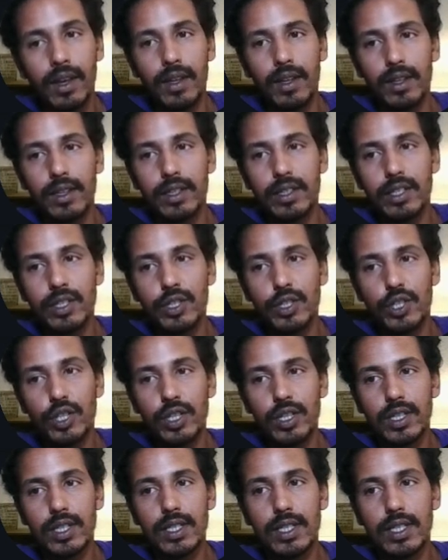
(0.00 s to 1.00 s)
this is
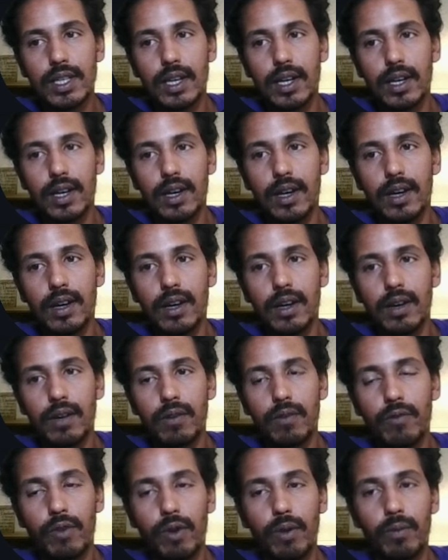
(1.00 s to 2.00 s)
just
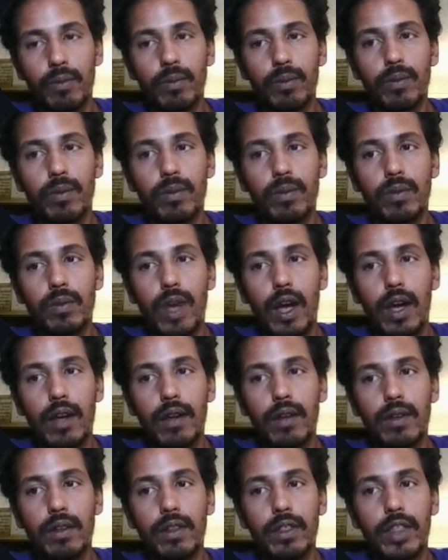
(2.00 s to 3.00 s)
from
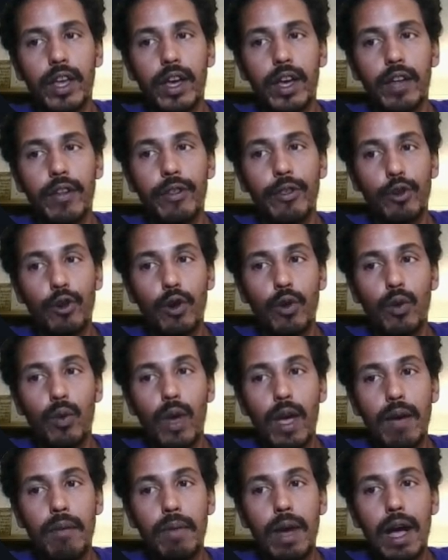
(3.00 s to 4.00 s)
the third
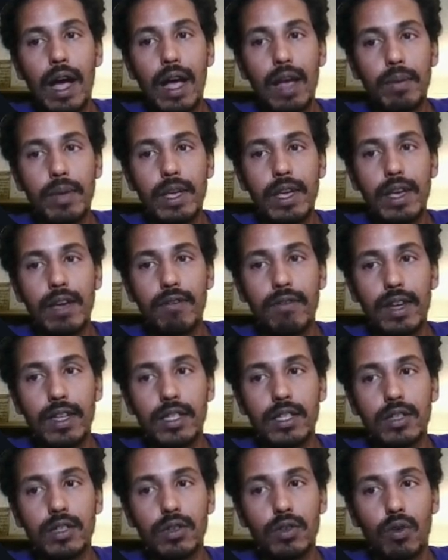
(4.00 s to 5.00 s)
web IPFS
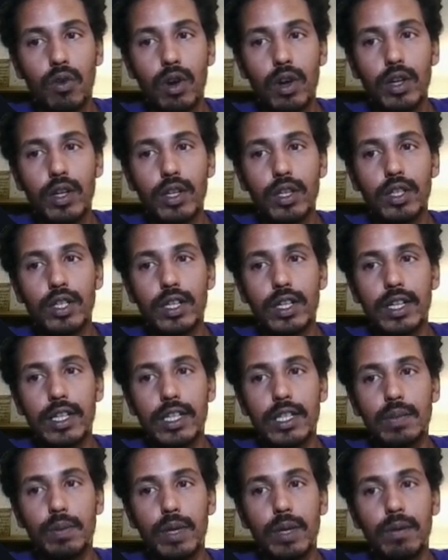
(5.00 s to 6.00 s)
storage.
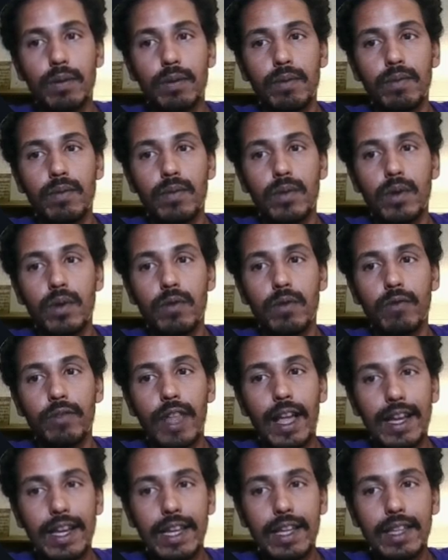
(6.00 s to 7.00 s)
It's been
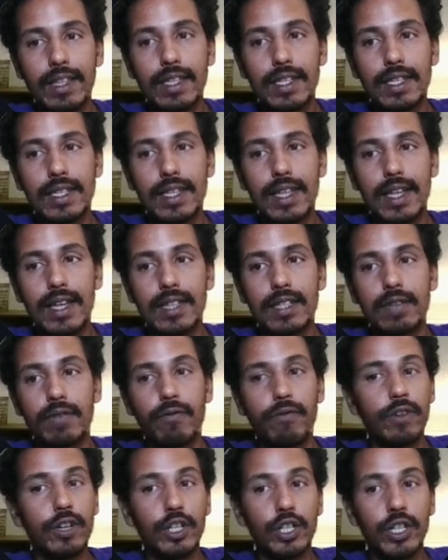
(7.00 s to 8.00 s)
flagging this as a
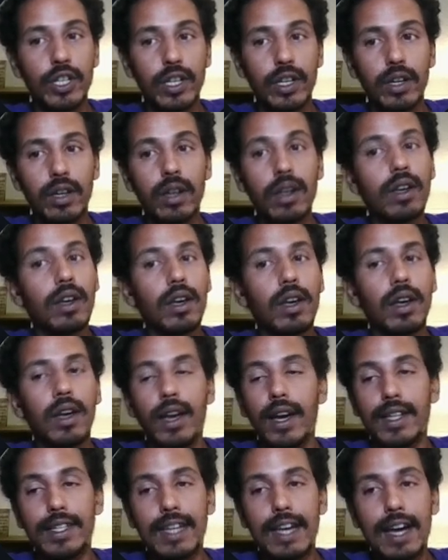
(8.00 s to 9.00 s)
phishing
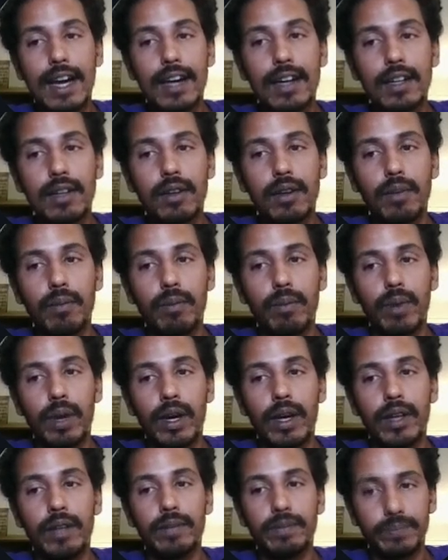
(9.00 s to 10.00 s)
attack,
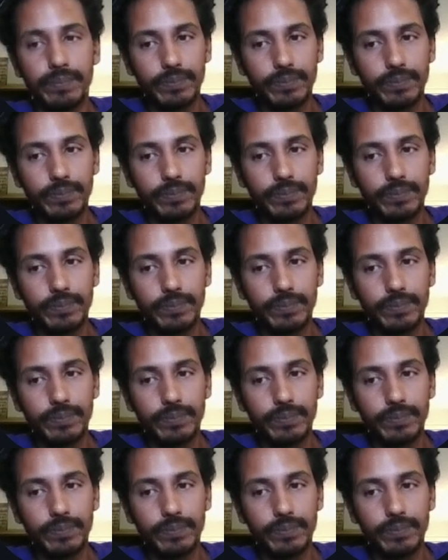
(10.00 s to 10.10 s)
but